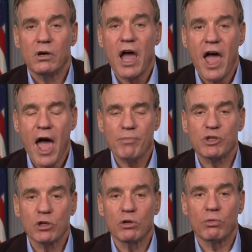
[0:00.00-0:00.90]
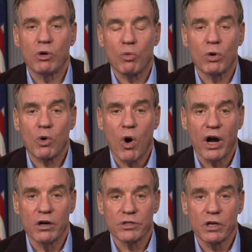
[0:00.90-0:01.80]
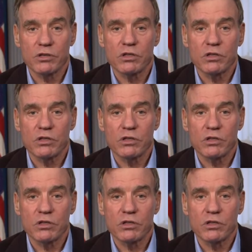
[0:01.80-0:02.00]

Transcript: absolutely requires us